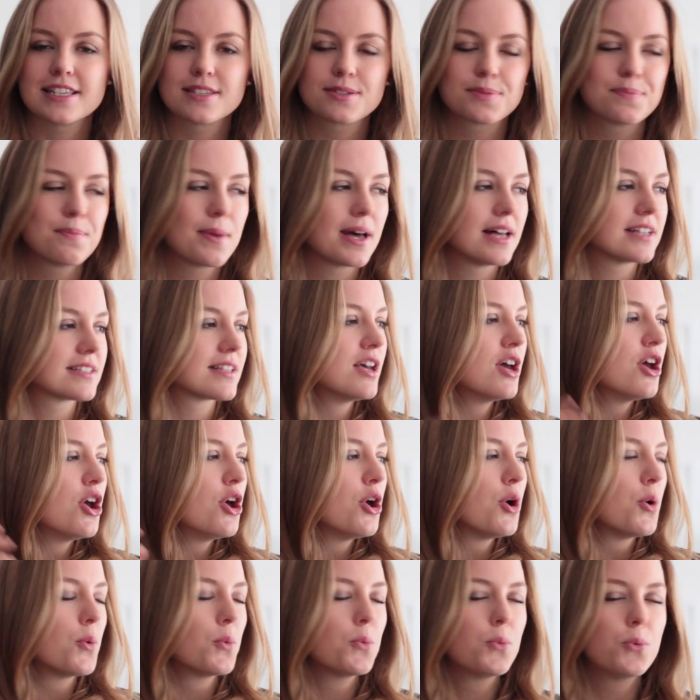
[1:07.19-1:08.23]
It smells
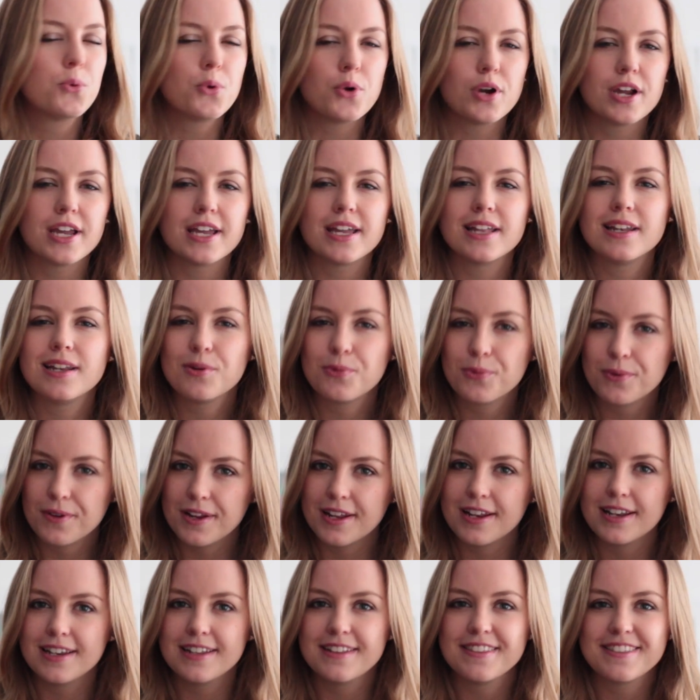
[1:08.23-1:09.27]
really
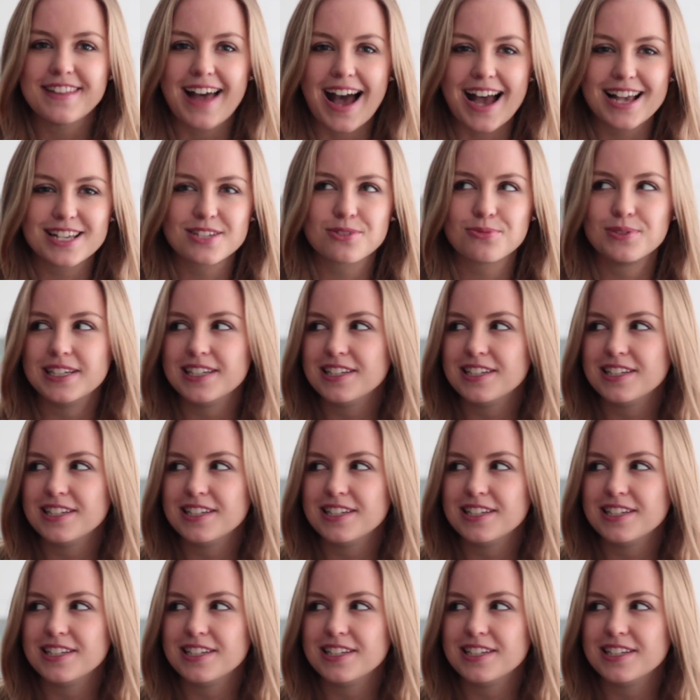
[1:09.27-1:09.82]
really nice,